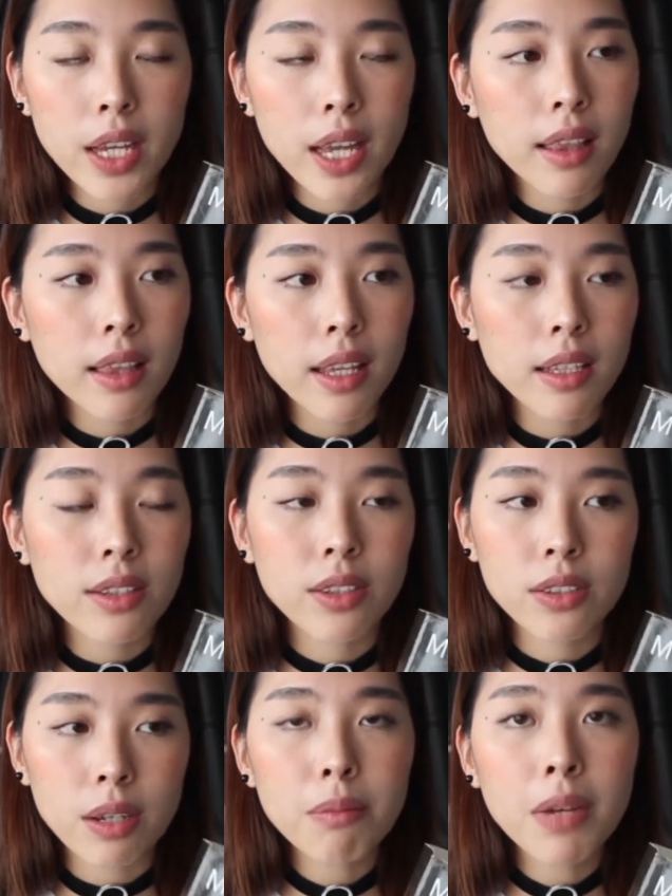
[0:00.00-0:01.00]
and then
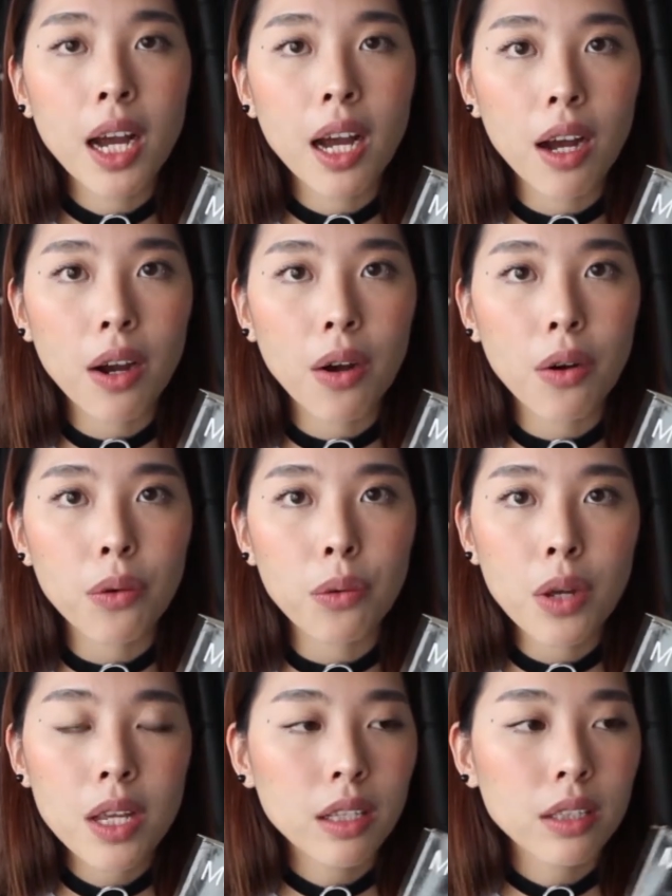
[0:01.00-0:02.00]
somehow,
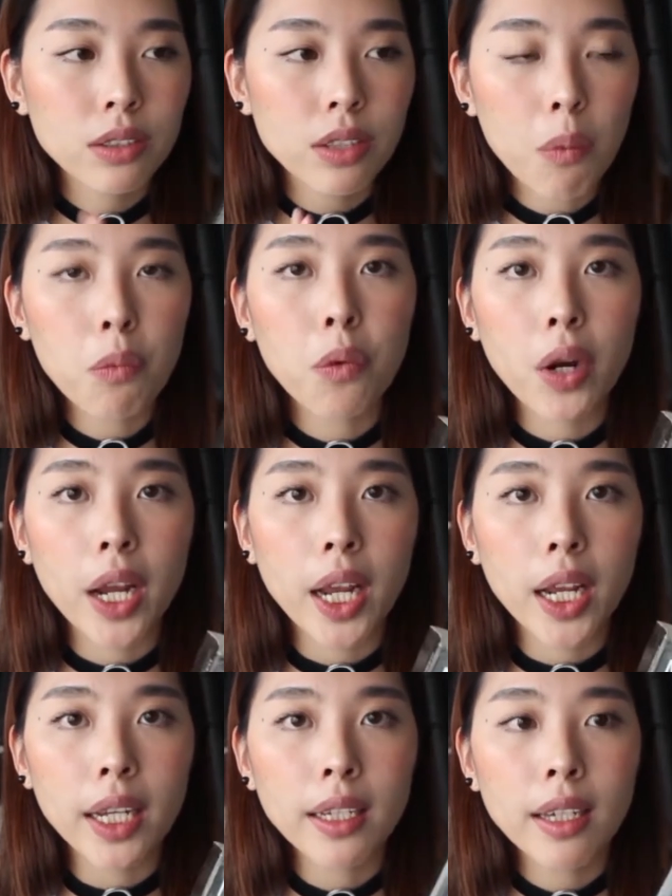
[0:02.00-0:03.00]
some
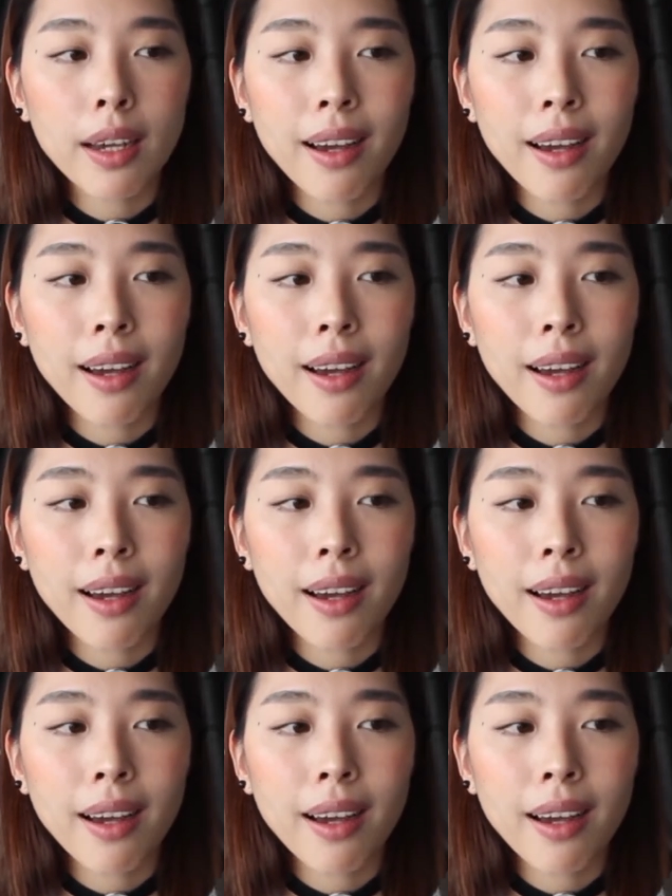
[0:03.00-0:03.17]
way,